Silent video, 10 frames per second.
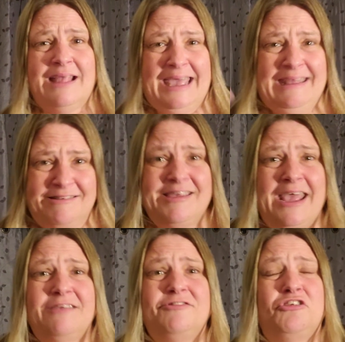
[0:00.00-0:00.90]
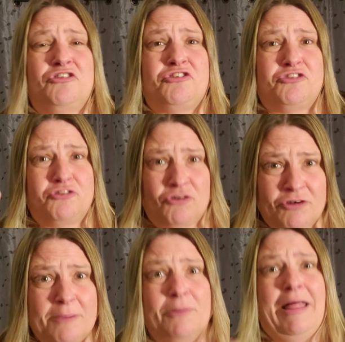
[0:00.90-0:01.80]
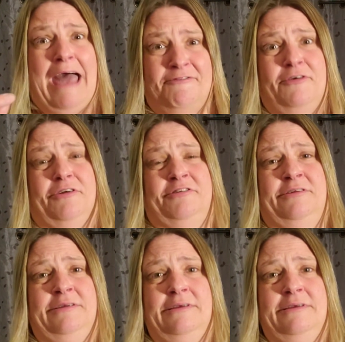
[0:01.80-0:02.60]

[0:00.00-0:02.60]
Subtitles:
It takes discernible effort